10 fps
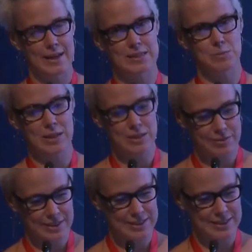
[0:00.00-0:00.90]
It's a better
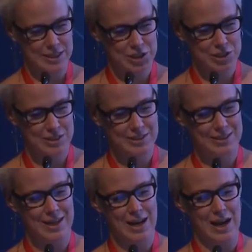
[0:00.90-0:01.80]

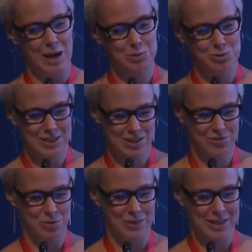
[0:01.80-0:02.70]
organization, up-to-date
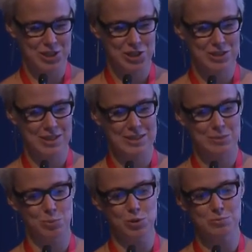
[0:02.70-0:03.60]
information.
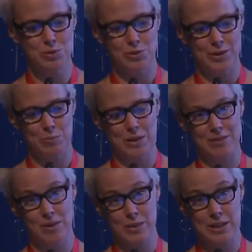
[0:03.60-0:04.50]
It's possible to
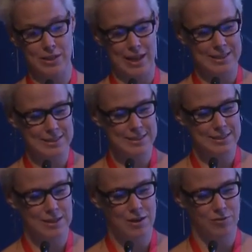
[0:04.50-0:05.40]
have immediate
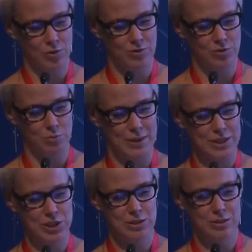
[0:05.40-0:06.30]
access for
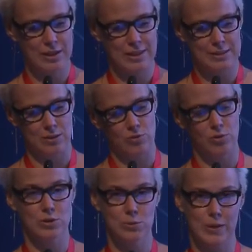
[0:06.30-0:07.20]
information. Of
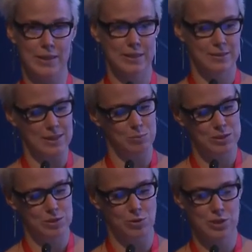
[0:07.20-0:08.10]
course, we need some
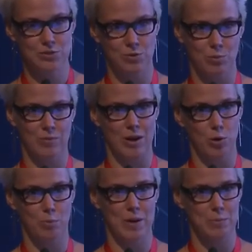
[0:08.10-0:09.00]
storage for
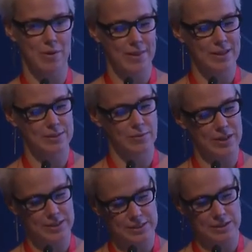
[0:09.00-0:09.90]
our paper things.
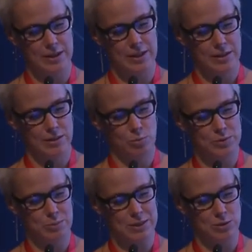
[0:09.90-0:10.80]
There is no
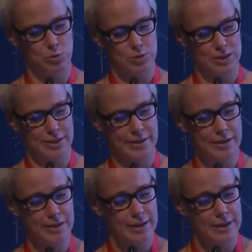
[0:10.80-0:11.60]
possibility to use it here.